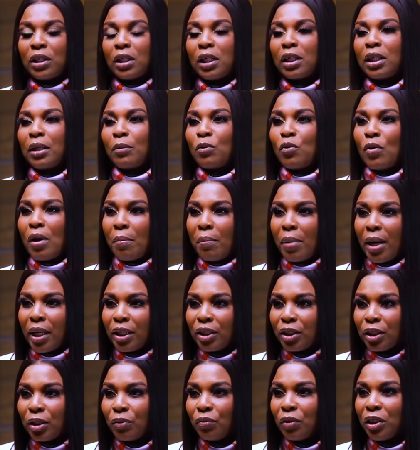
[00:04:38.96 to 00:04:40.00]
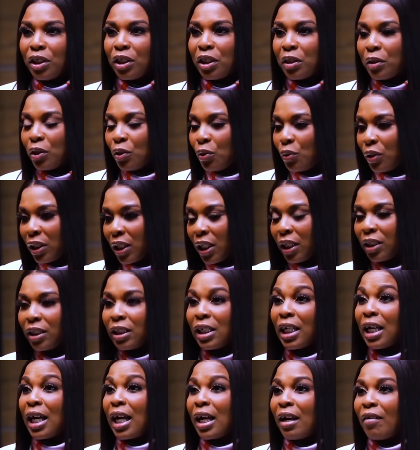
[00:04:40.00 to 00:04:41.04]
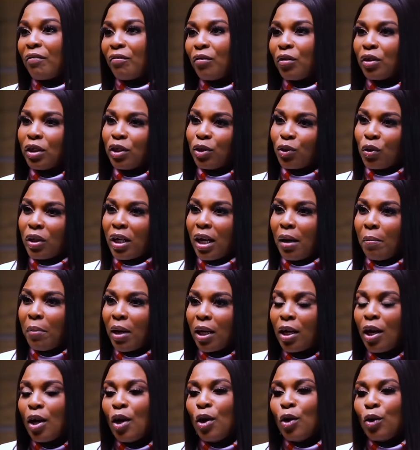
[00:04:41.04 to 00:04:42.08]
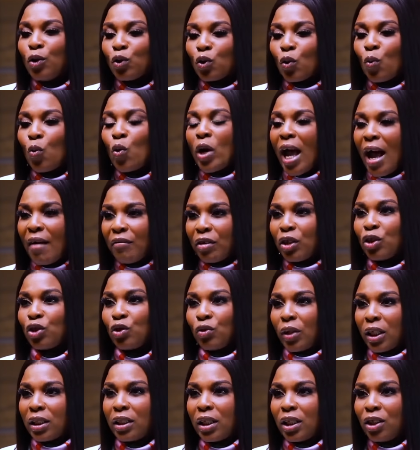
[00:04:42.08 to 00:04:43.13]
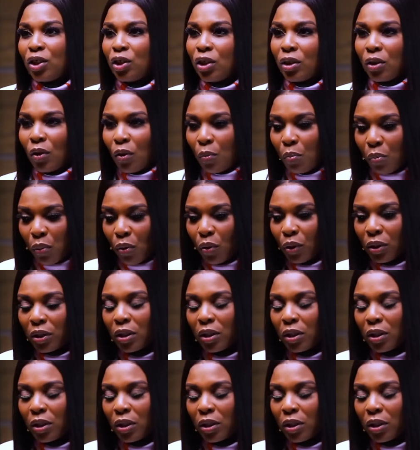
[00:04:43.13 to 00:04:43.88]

they'll tell them, go and buy a syringe, do tests, they can't afford it, so they're abandoned. So we have a strategy on